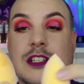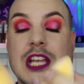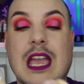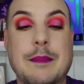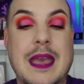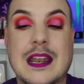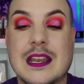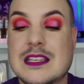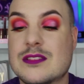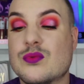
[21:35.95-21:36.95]
shape and
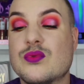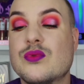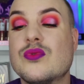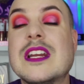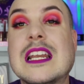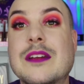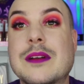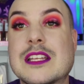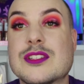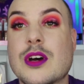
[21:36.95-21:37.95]
it is really,
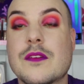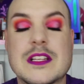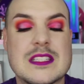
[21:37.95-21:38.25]
really soft.